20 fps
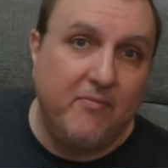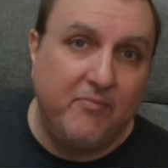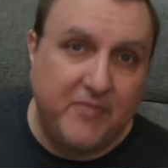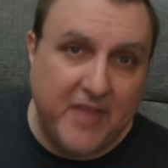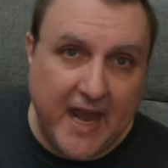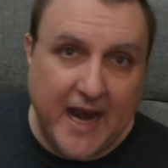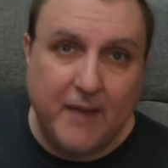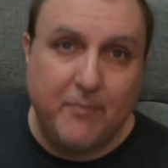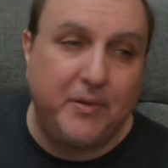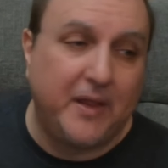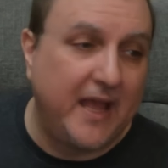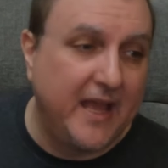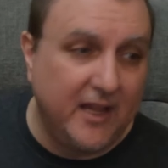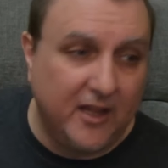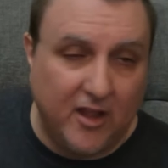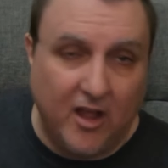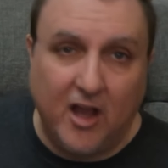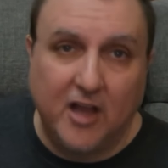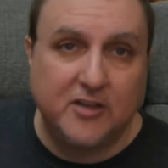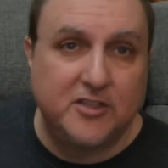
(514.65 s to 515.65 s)
then I play
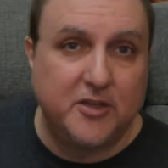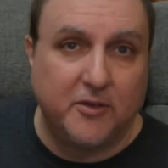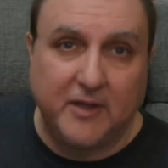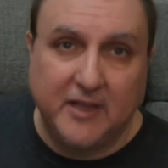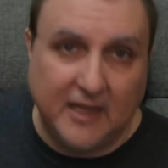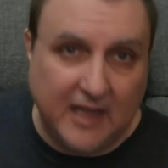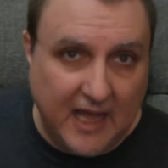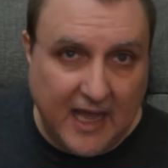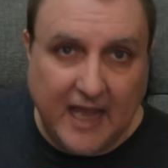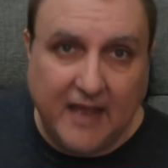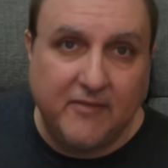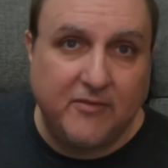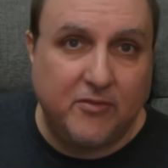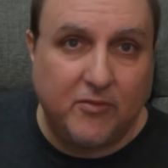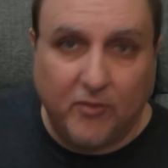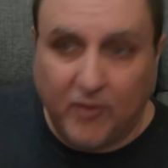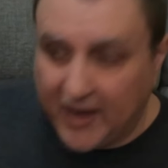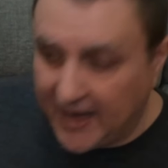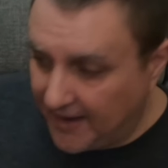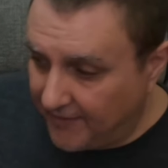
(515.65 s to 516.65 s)
along to it
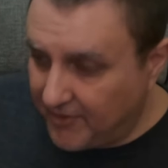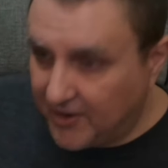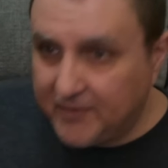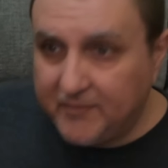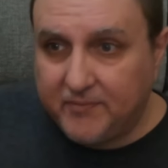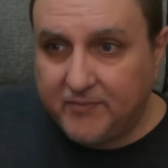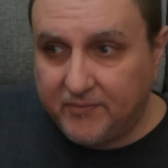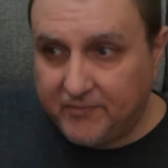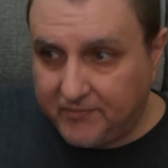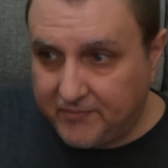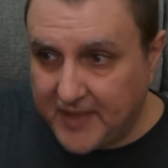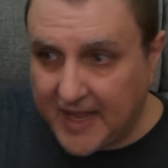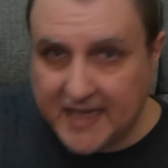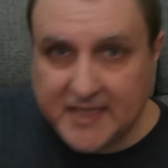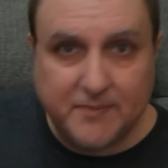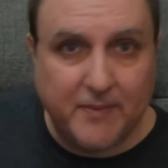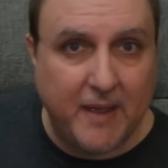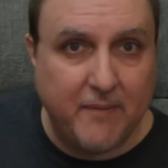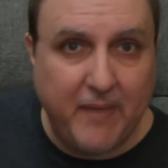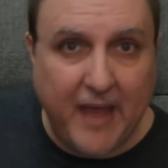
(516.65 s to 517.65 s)
live, whatever.
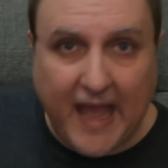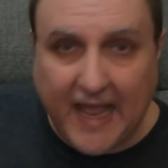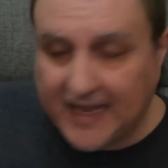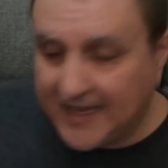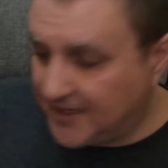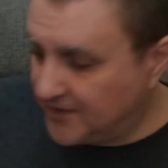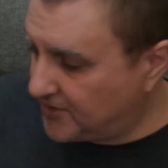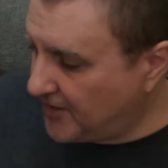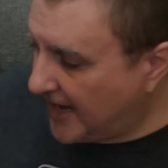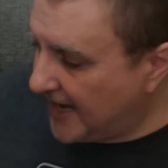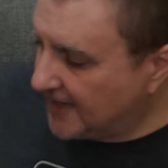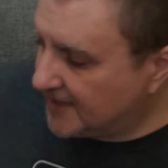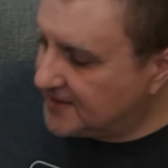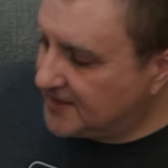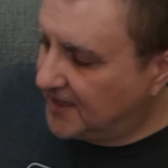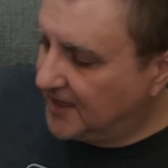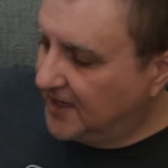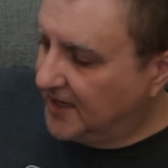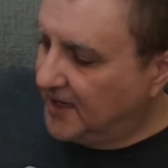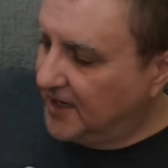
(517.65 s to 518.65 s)
That's my backing tracks.
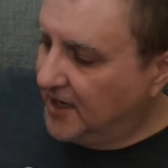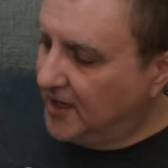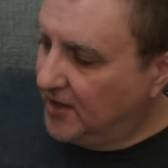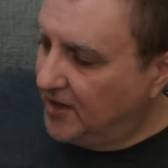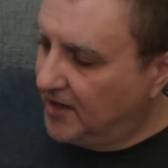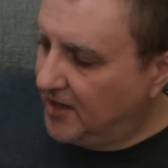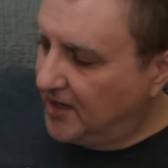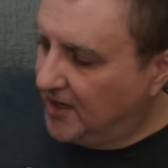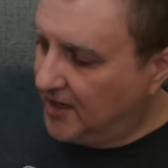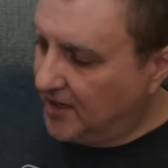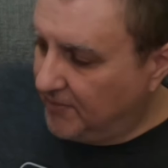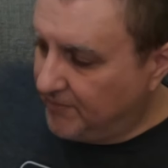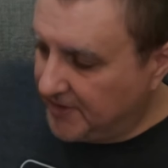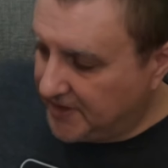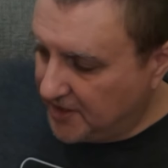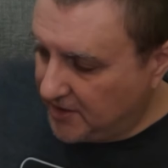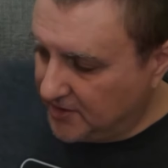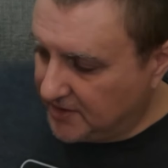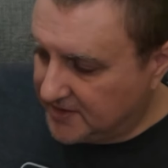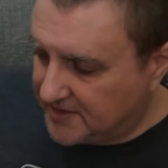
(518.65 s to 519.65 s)
But
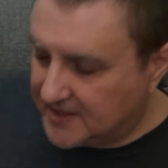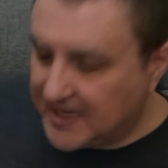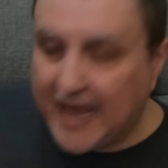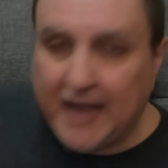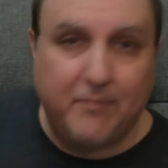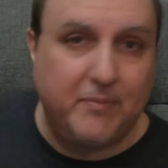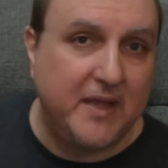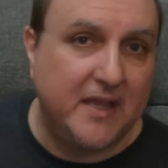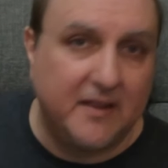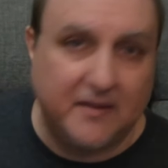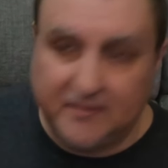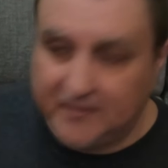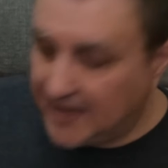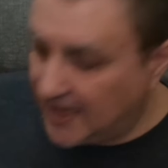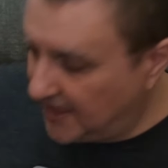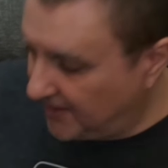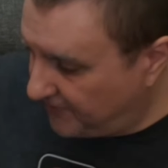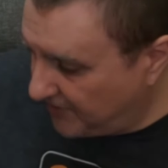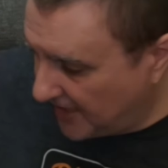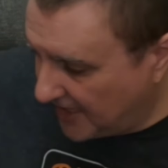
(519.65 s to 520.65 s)
then you can stop it,
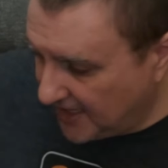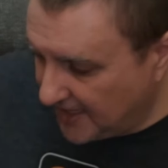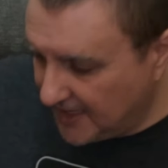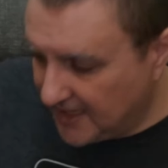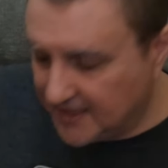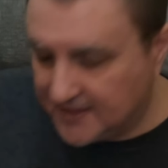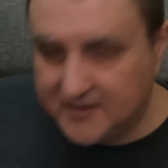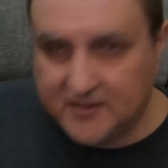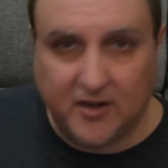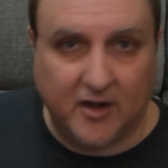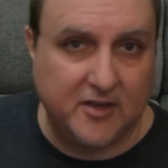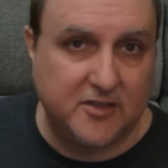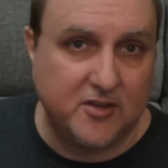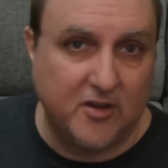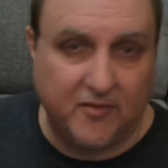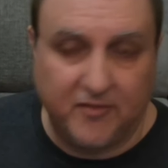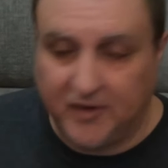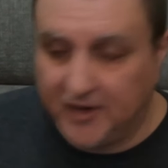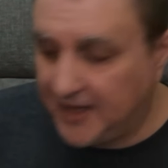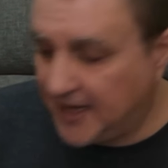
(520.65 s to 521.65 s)
and if you hit it, it starts
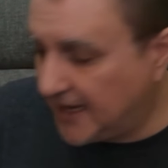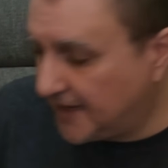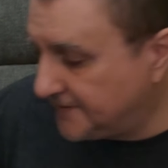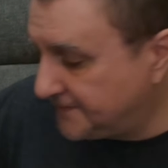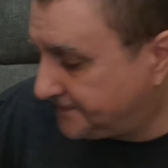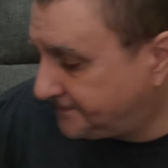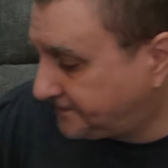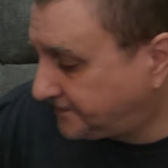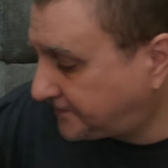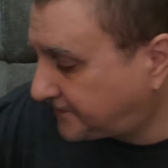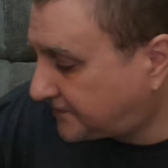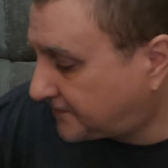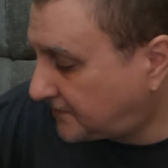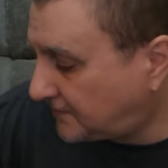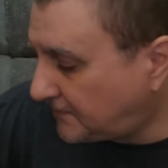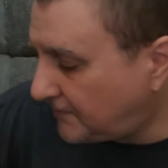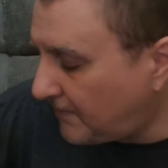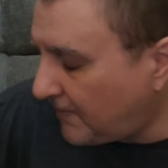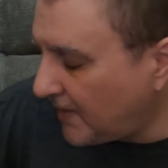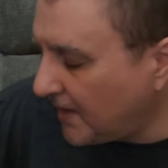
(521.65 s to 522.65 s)
over again.
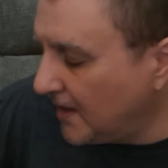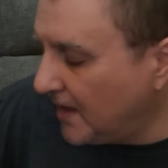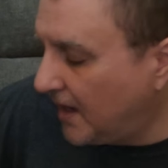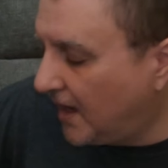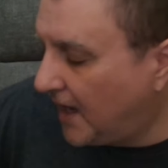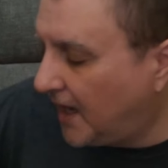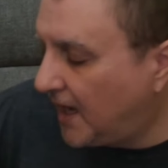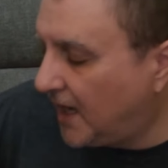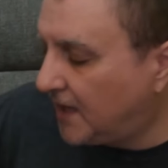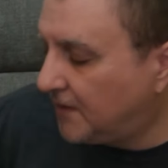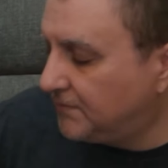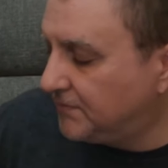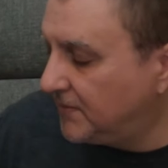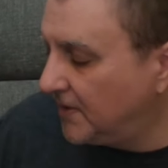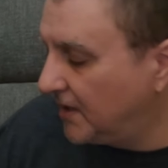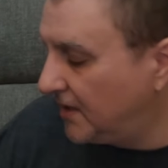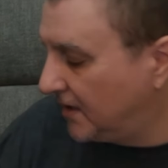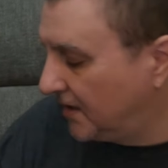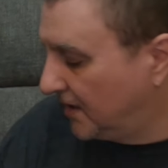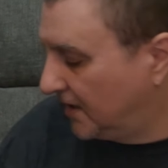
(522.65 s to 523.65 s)

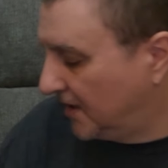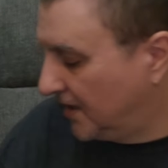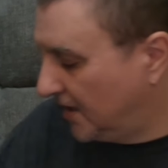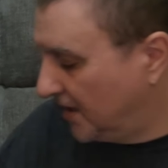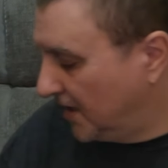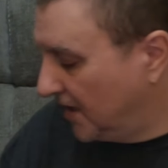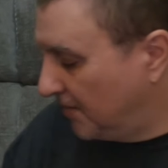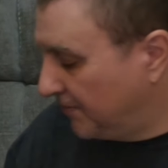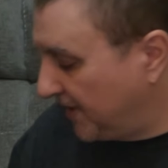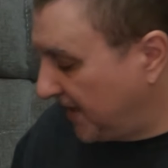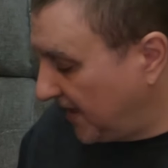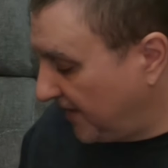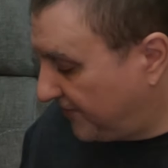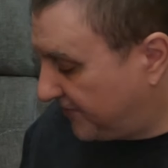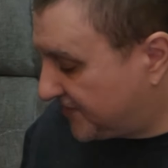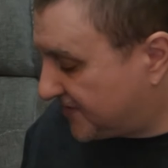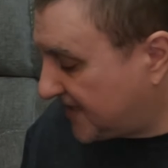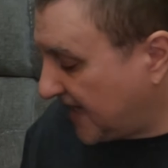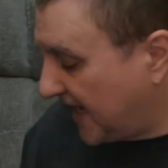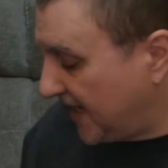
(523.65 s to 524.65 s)
But
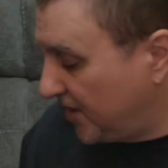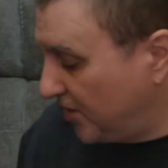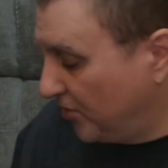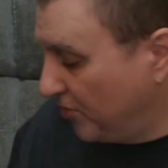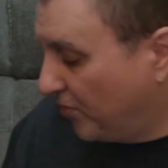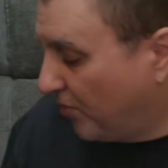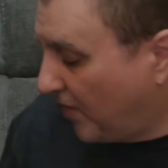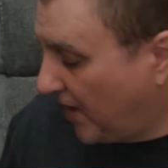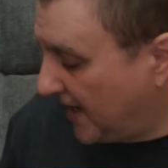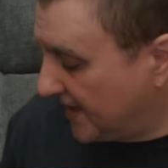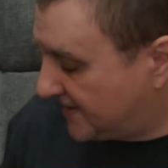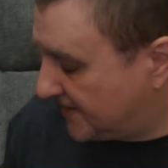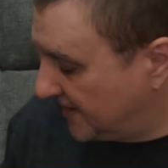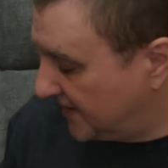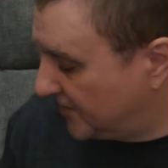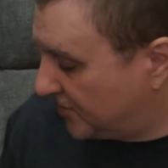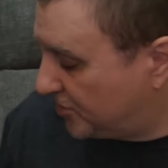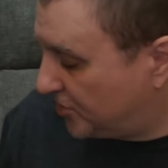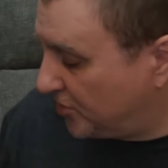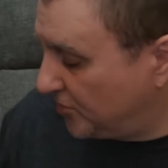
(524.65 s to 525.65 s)
if, say, you
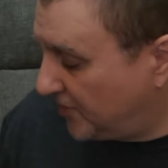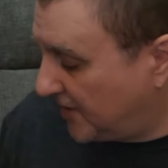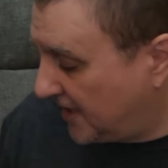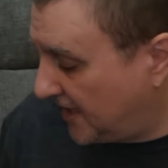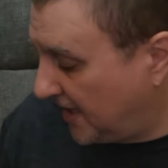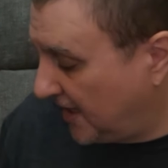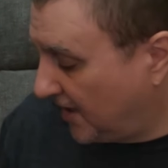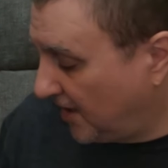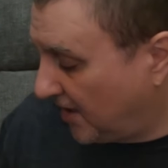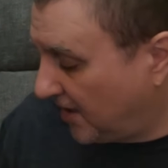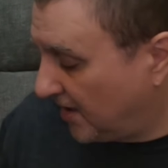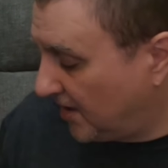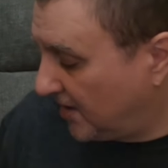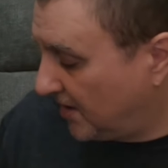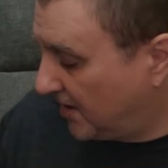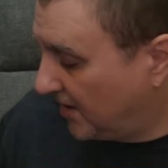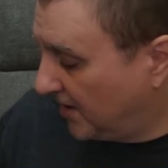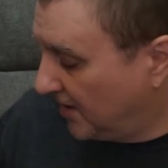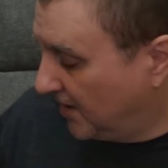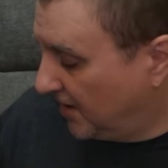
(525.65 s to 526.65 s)
wanted to hear
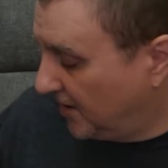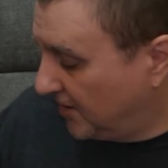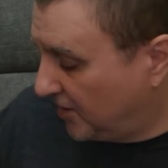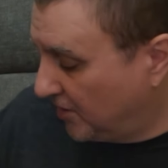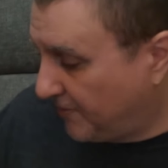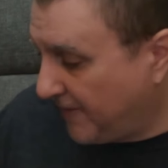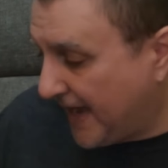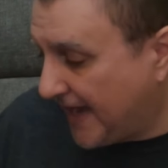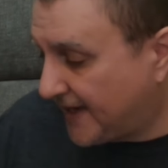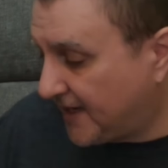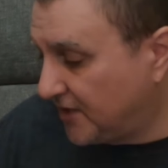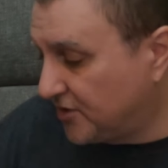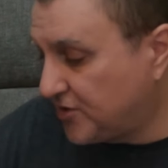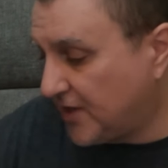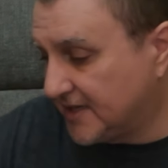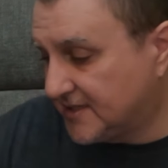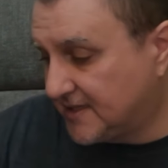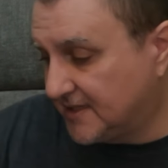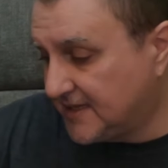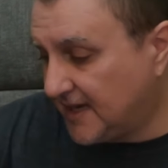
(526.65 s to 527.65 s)
your backing
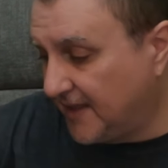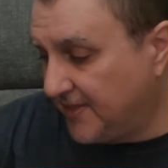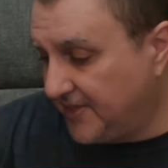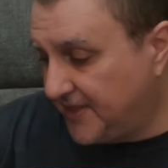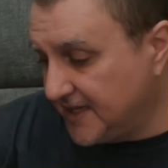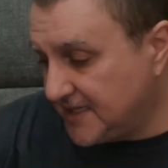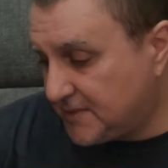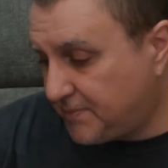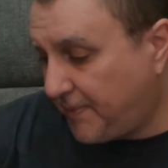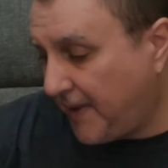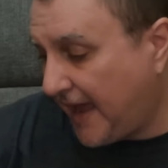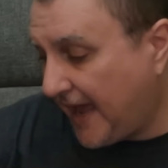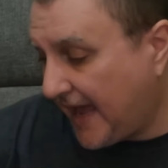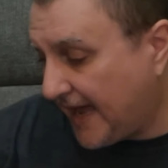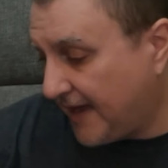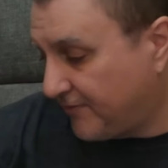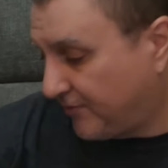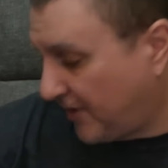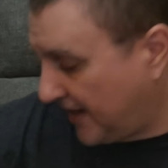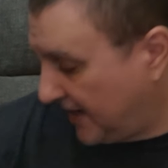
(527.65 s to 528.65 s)
tracks, because on this
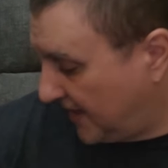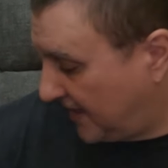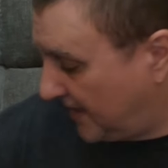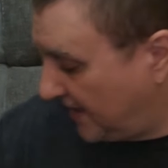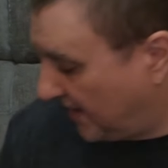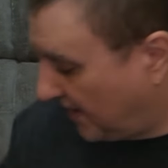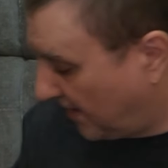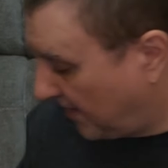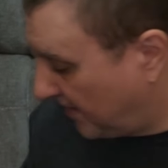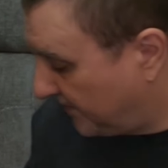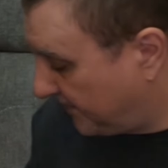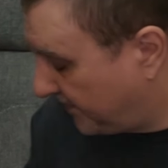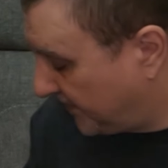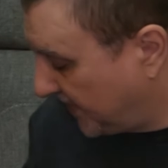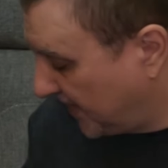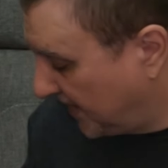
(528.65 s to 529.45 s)
pad right here,